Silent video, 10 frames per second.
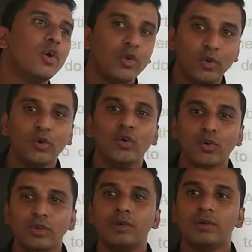
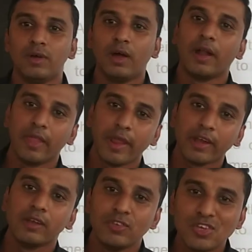do another
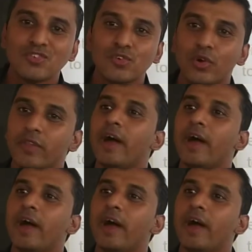act which is good.